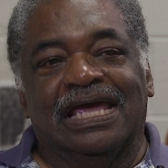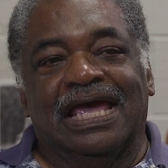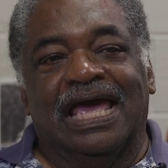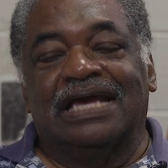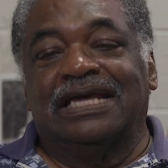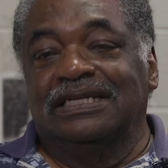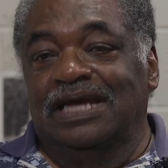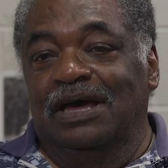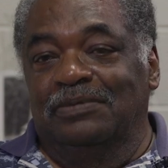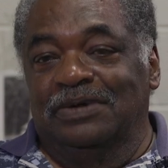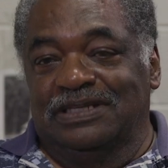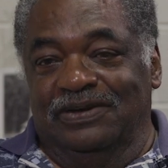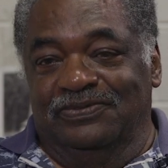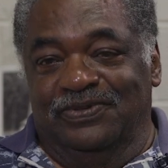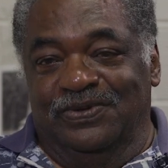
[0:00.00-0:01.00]
economic
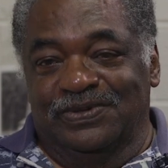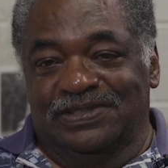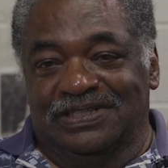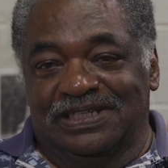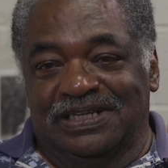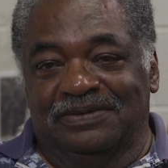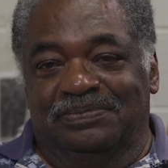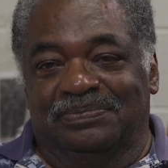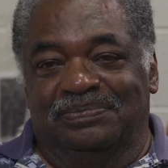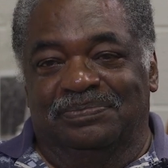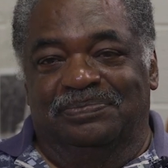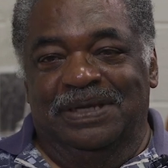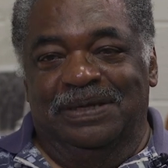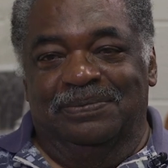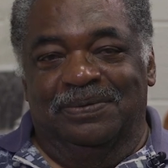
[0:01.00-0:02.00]
diversity of
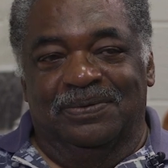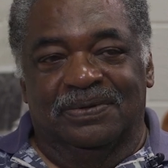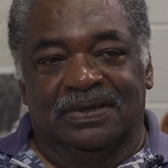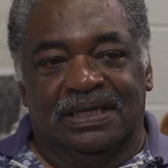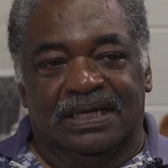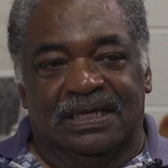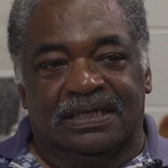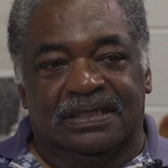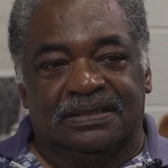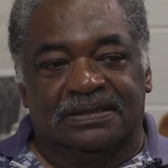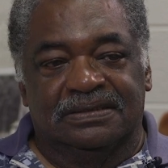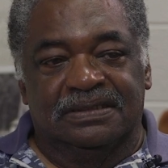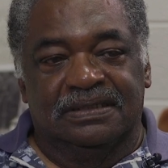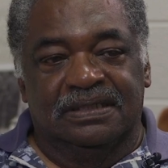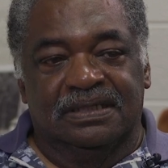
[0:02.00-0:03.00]
people.
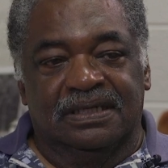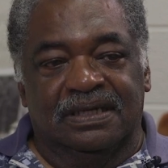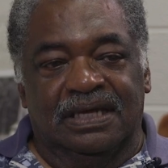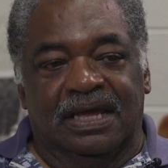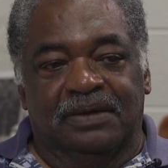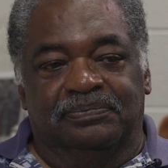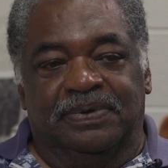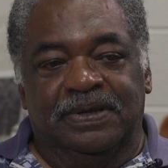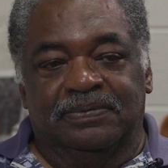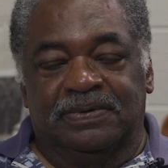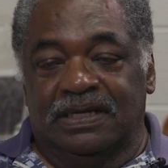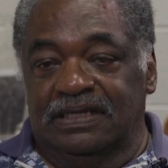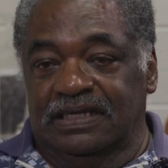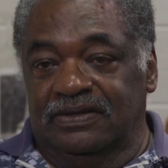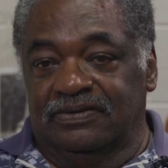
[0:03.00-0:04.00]
Had people
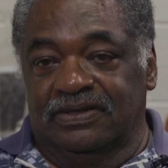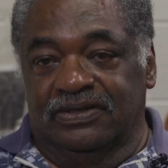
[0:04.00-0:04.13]
that lived